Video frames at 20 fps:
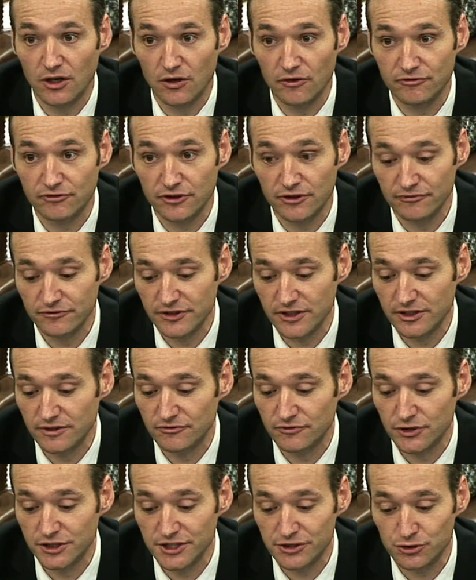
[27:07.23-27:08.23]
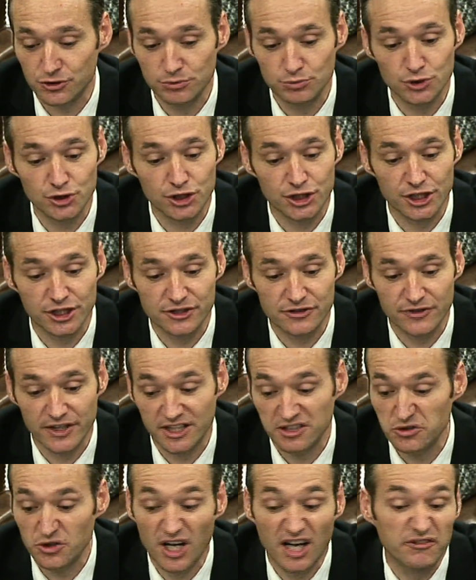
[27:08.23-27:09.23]
from the distributions,
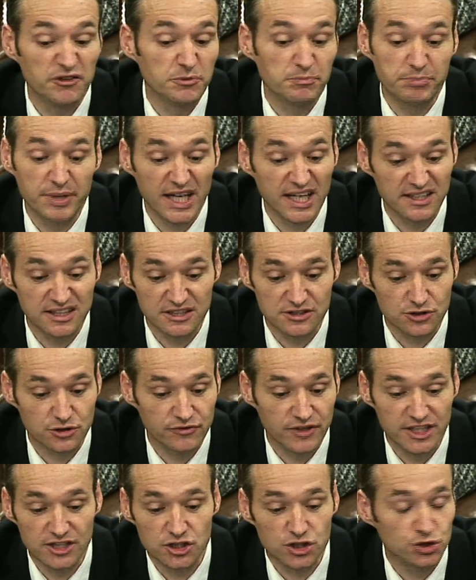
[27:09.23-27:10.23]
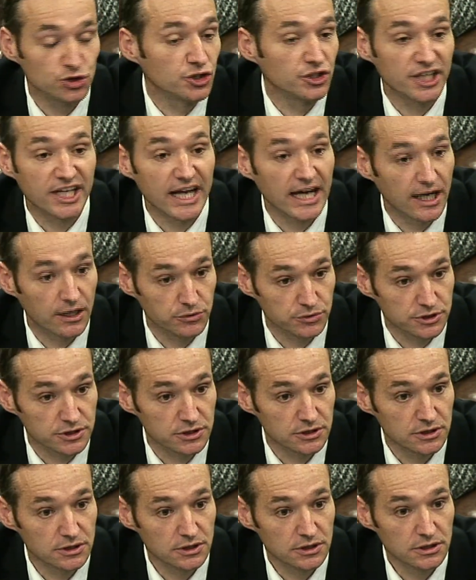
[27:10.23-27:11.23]
then you haven't paid it, so then it shouldn't count.
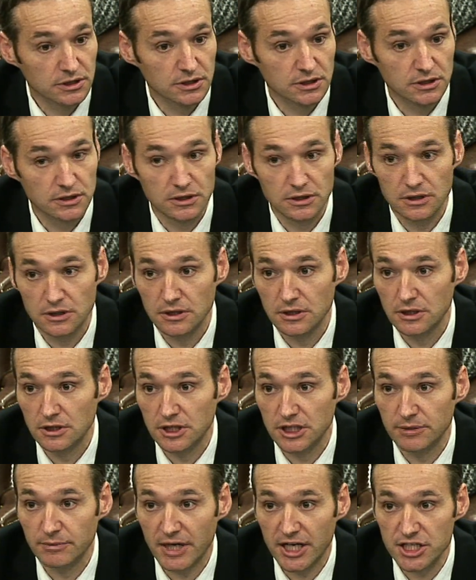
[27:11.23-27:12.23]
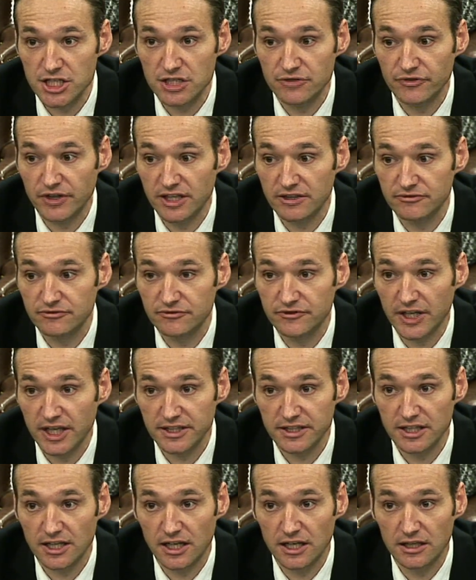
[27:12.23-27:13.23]
Imagine that
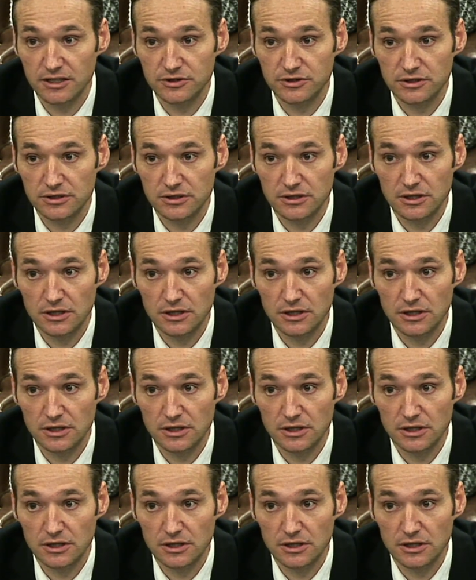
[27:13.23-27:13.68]
Vanguard